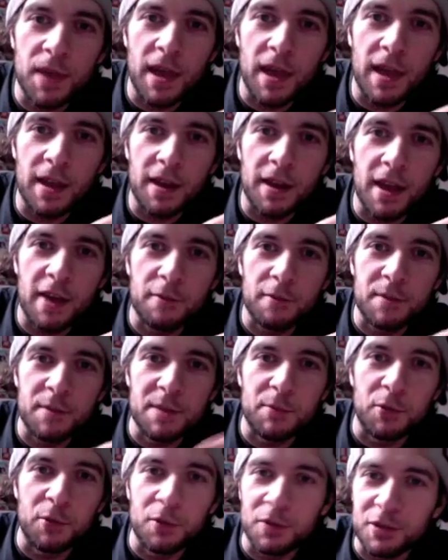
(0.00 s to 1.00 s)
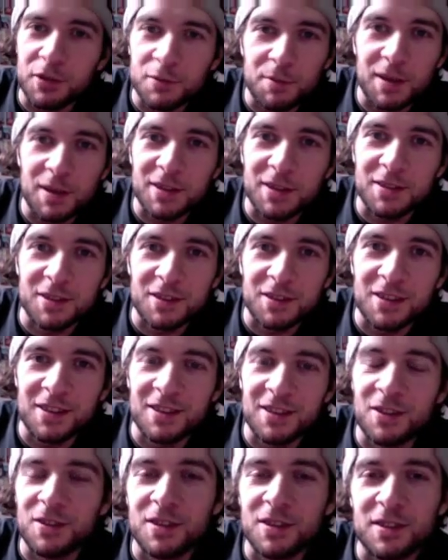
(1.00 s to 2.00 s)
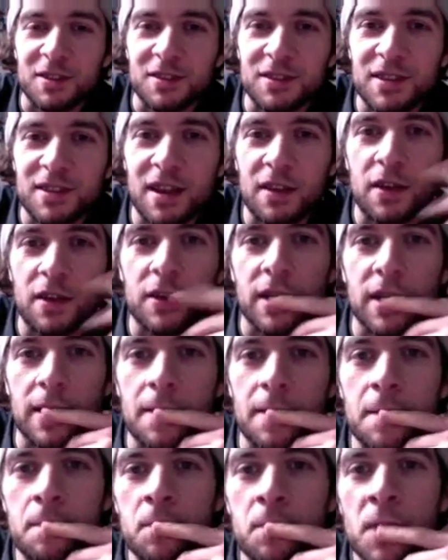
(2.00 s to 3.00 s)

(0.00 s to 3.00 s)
and have people expect to think, you know, it doesn't sound, okay.